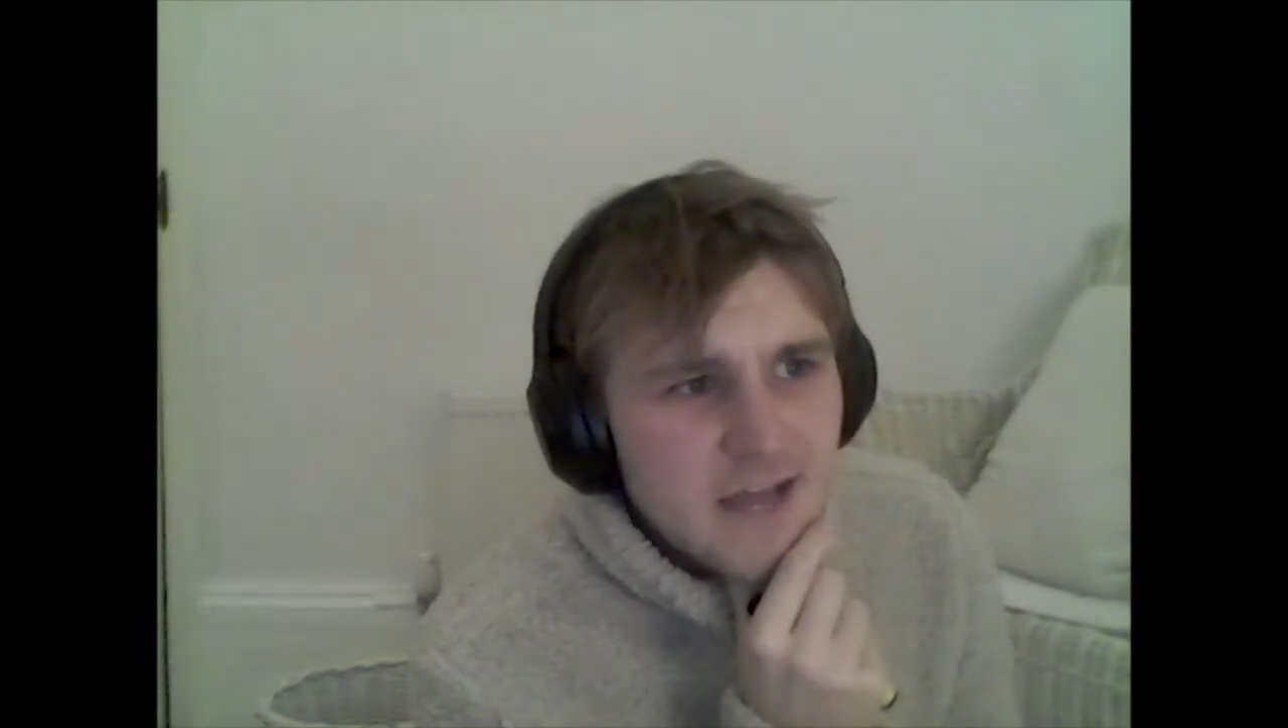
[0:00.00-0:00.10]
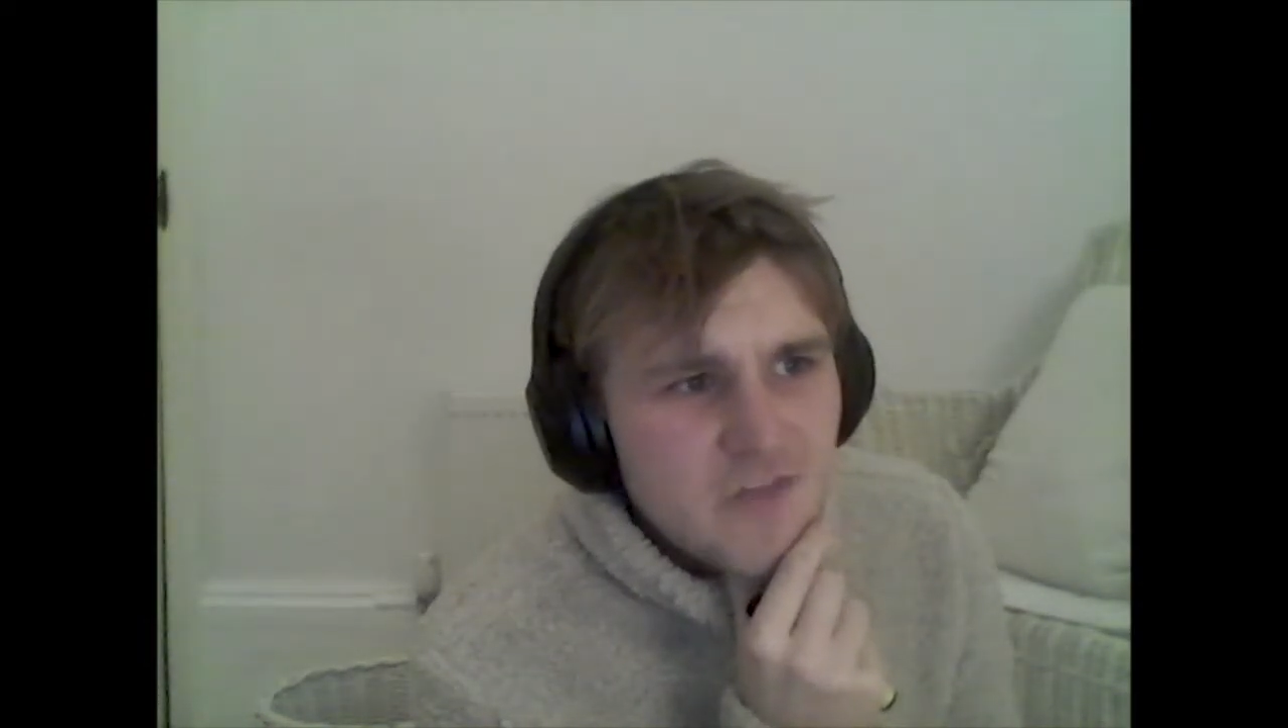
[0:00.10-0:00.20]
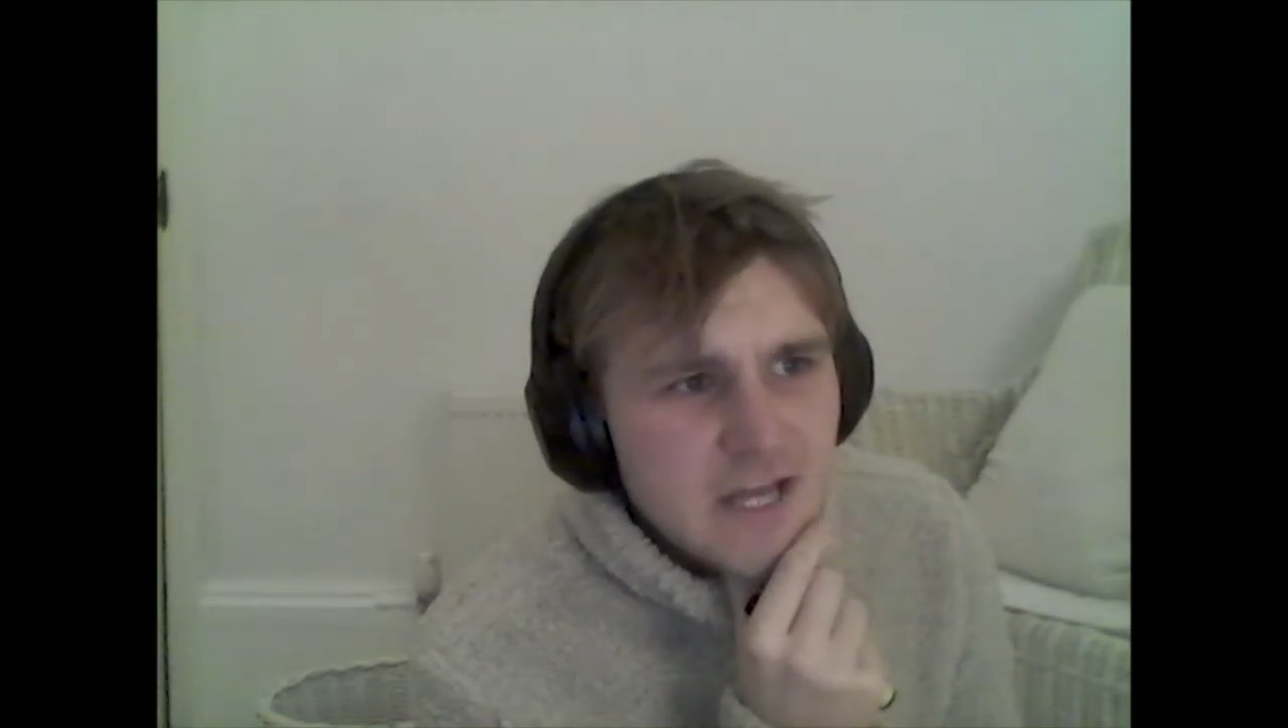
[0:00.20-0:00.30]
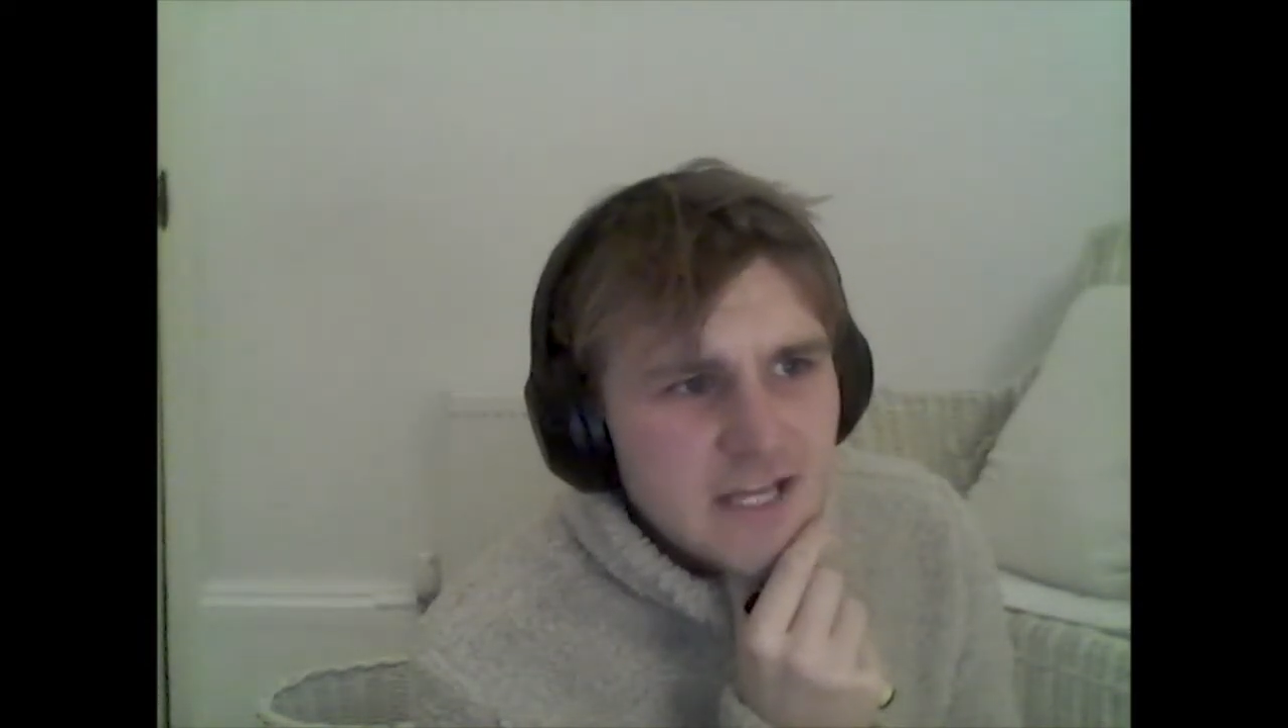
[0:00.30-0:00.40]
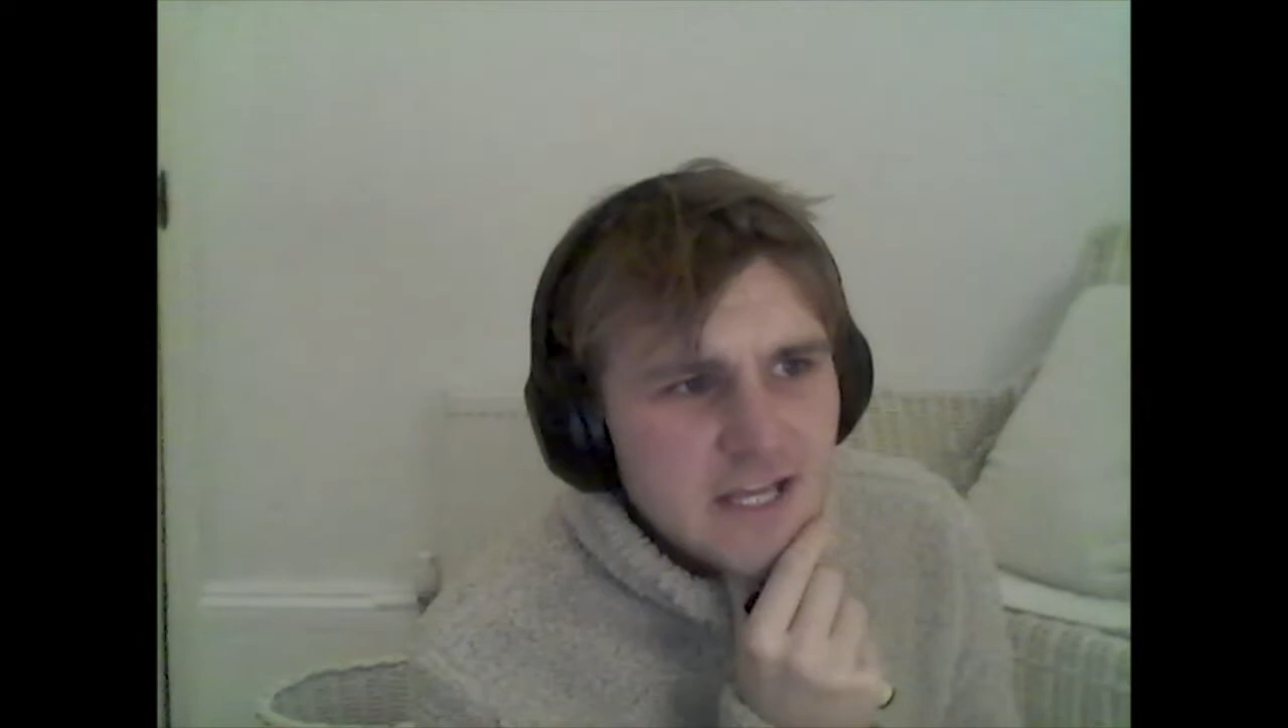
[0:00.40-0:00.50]

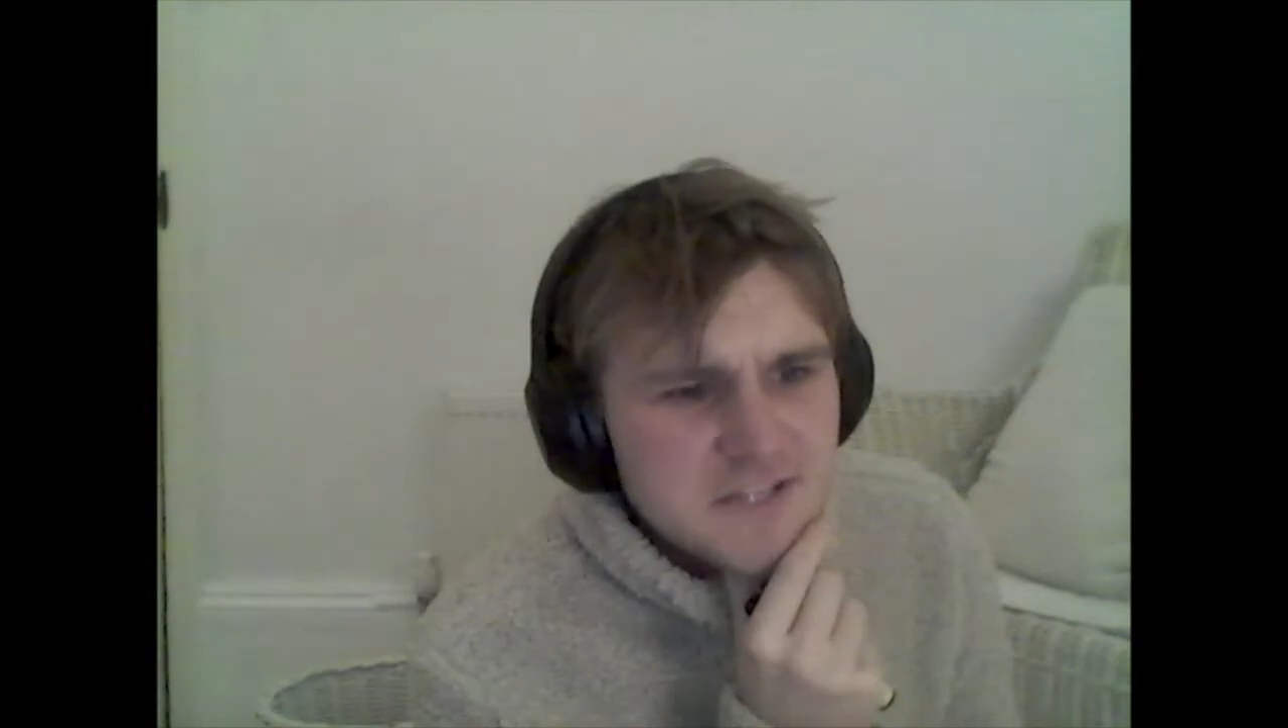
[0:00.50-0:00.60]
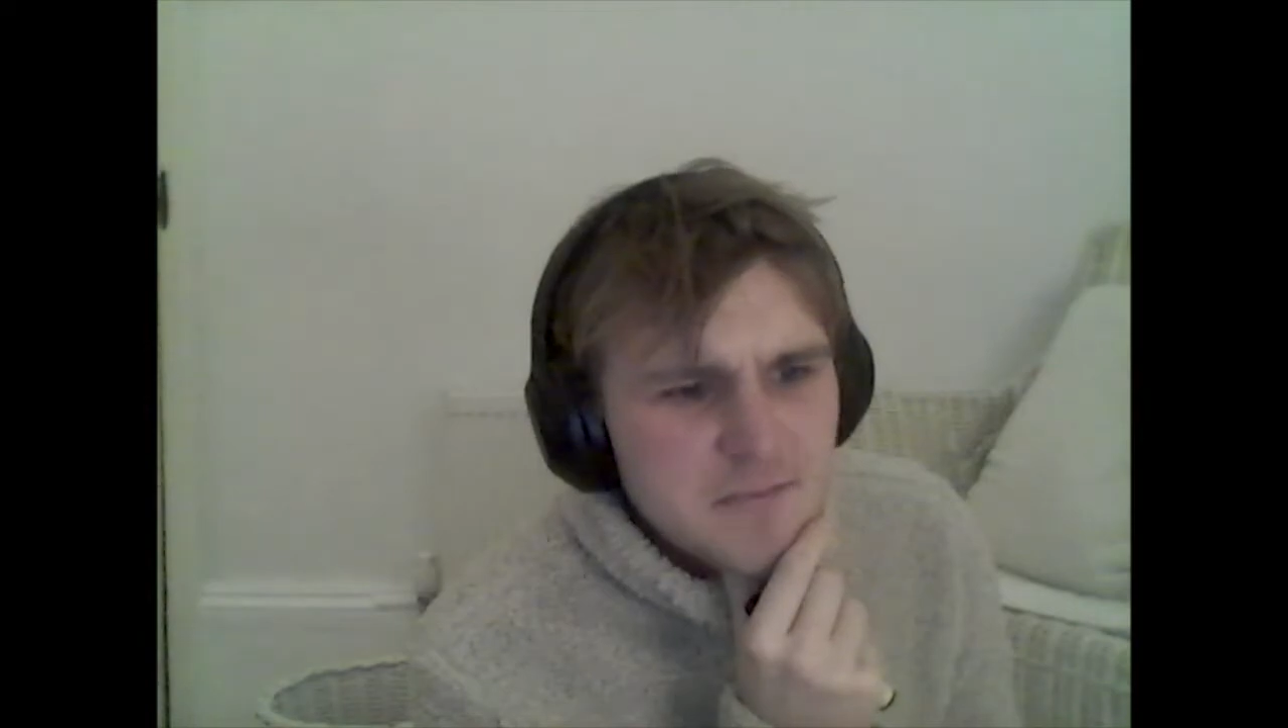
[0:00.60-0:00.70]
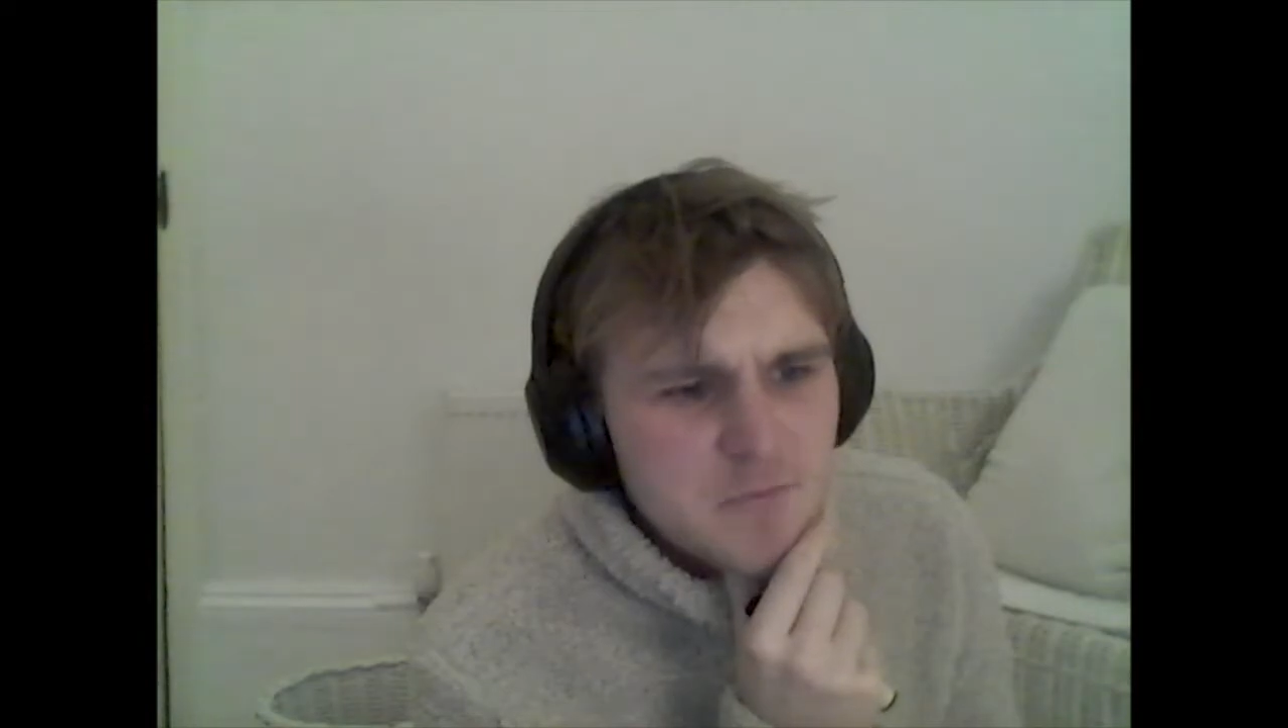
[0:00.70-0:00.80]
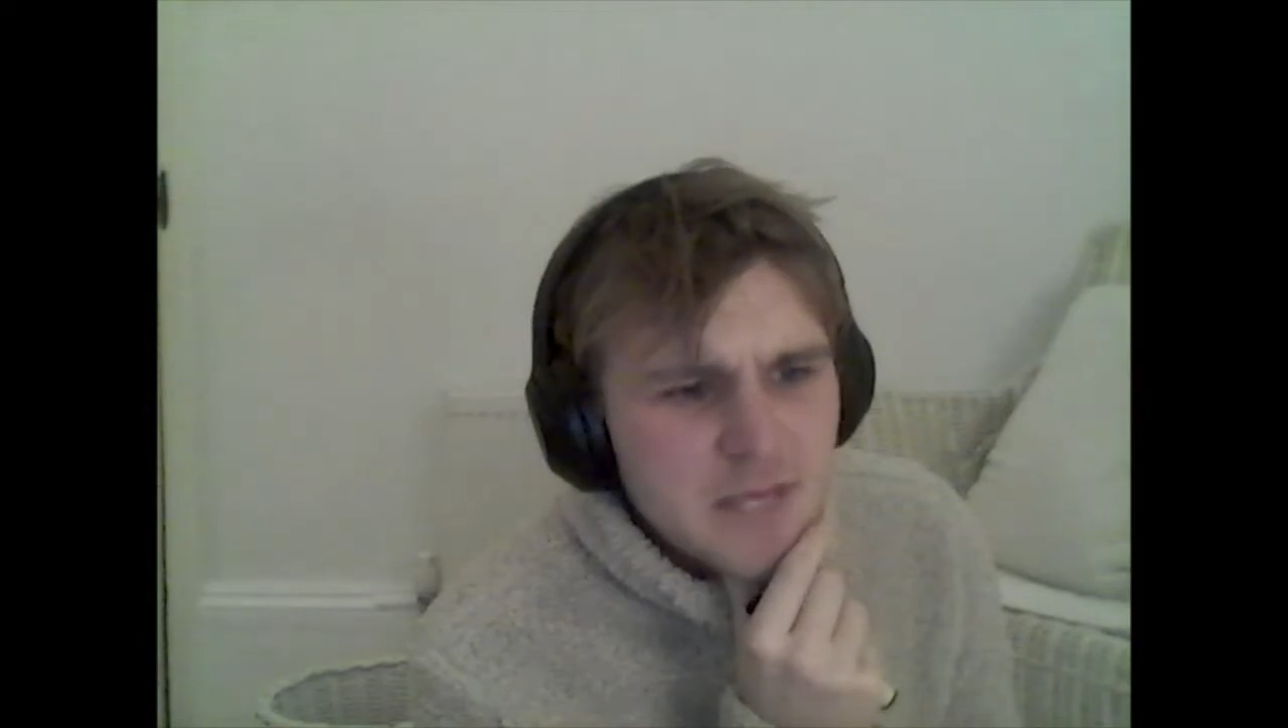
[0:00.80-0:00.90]
And then you get some